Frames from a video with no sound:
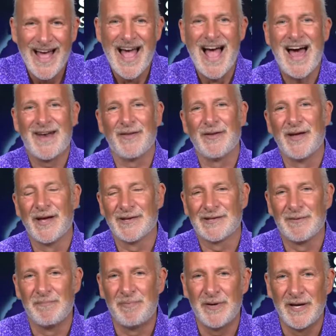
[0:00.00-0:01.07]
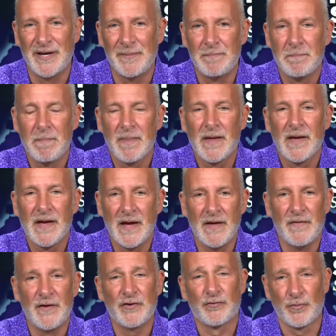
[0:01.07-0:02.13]
out of the S&P in
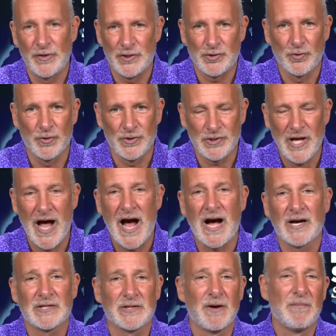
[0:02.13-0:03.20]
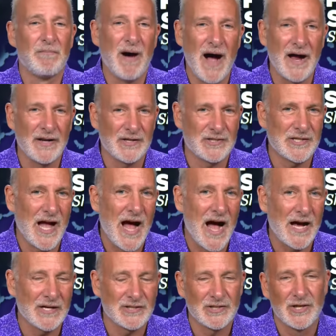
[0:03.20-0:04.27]
these resource stocks, mining
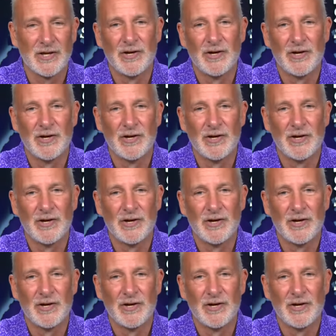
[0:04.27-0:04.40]
stocks,